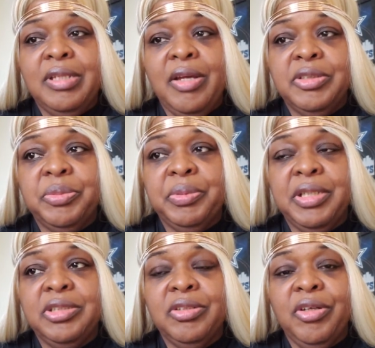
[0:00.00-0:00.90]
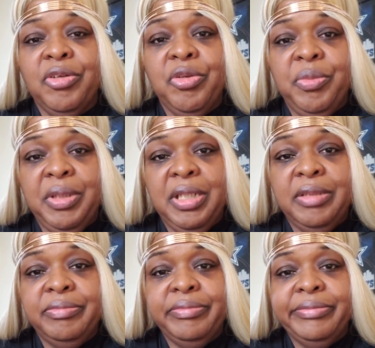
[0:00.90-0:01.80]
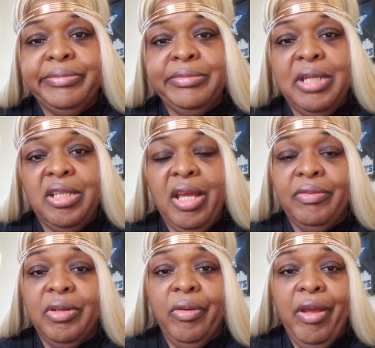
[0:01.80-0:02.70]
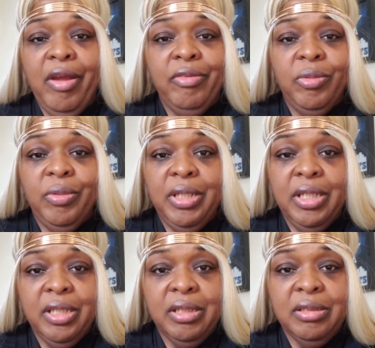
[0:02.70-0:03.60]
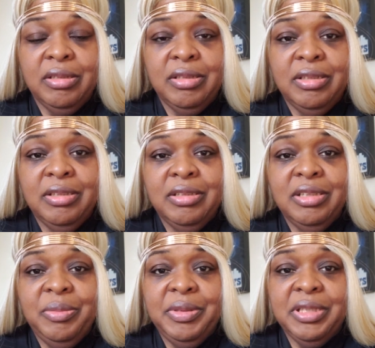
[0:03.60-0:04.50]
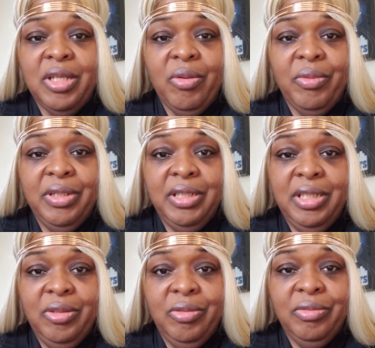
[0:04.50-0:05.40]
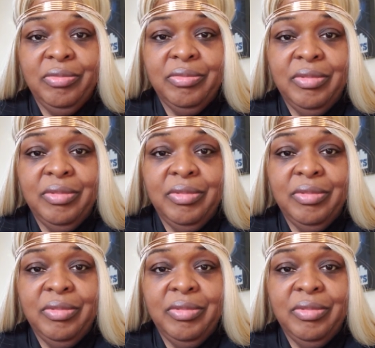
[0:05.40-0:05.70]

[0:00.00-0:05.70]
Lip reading: I was placed on Coumadin, and you have to go every week to be stuck with a needle.